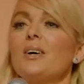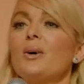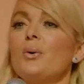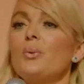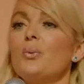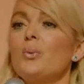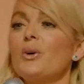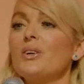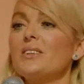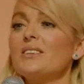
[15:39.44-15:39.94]

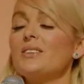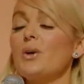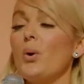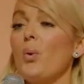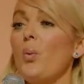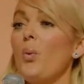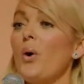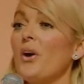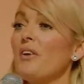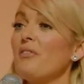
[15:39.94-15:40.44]
was
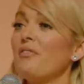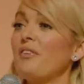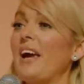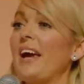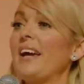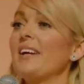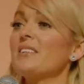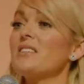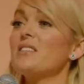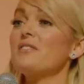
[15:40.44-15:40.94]
one of
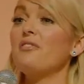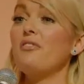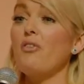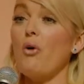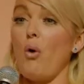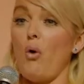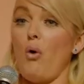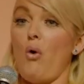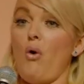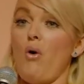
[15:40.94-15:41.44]
Kate's
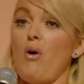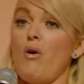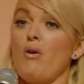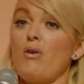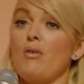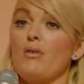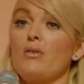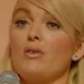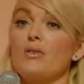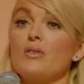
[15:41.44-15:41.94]
4.
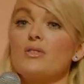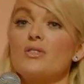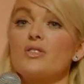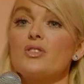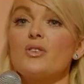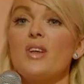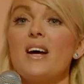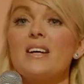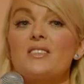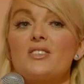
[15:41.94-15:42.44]

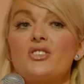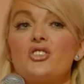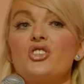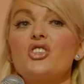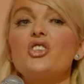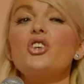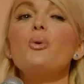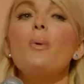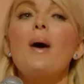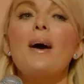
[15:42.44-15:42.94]
So that's
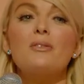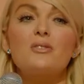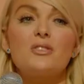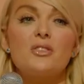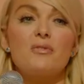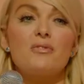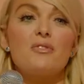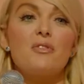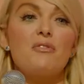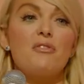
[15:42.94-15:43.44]
2 out
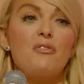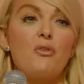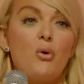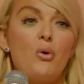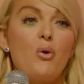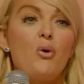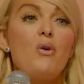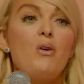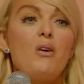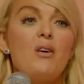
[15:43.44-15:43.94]
of the
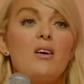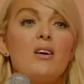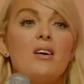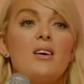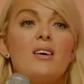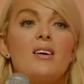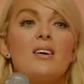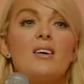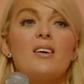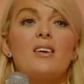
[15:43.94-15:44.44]
4
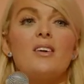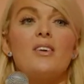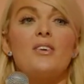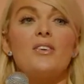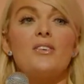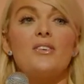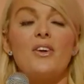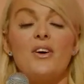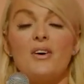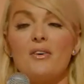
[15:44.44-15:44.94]

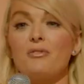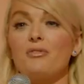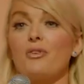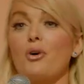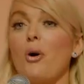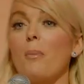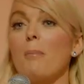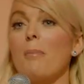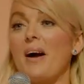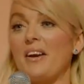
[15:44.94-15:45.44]
that have
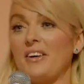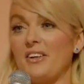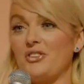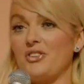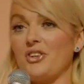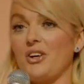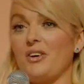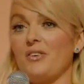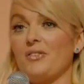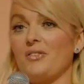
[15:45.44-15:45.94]
gone
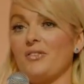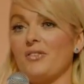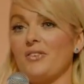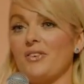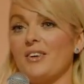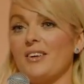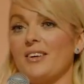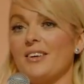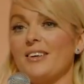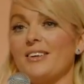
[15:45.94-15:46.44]
manager.
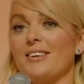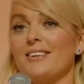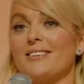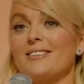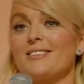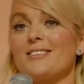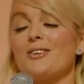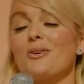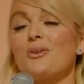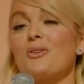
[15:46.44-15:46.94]

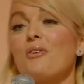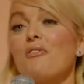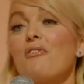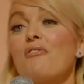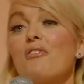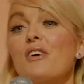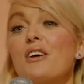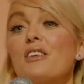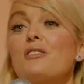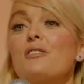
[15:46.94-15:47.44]
So the
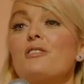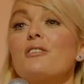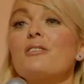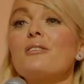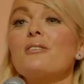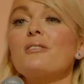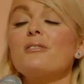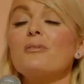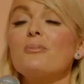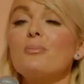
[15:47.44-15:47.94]
5th
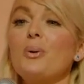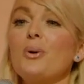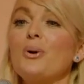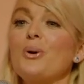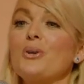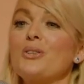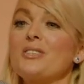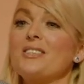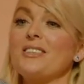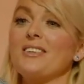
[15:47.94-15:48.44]

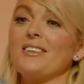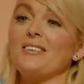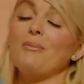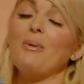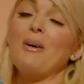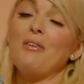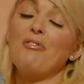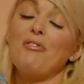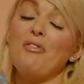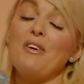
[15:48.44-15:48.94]
person,
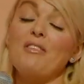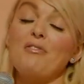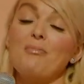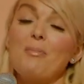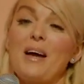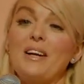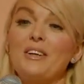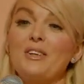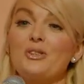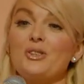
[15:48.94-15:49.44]
my 5th
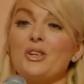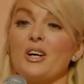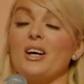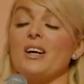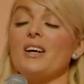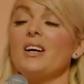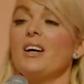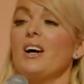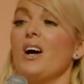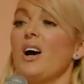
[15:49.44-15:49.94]

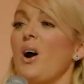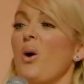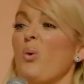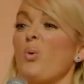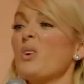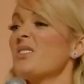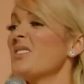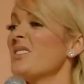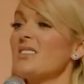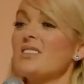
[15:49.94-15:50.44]
manager,
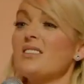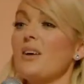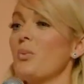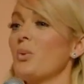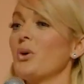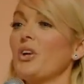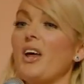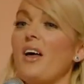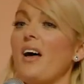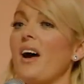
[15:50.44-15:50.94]
wasn't
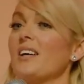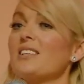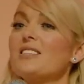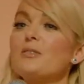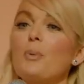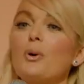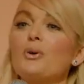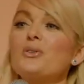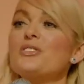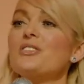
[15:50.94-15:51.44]
someone that I
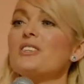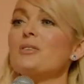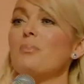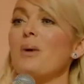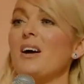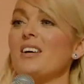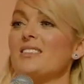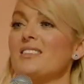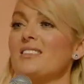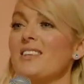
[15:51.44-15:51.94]
sponsored
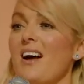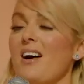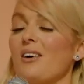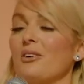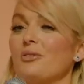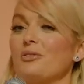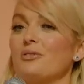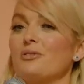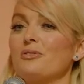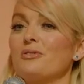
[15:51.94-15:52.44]

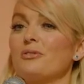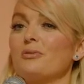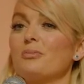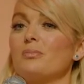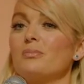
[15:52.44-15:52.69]
myself,